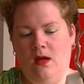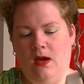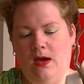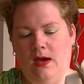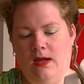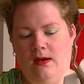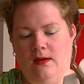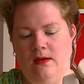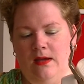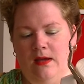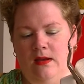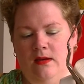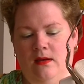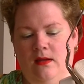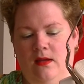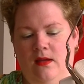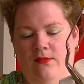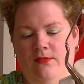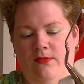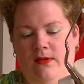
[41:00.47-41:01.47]
and then
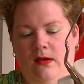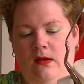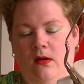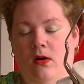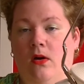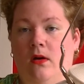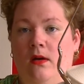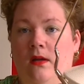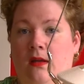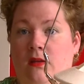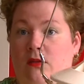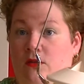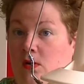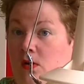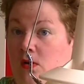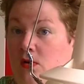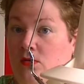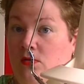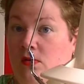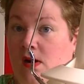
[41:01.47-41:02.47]
if it is all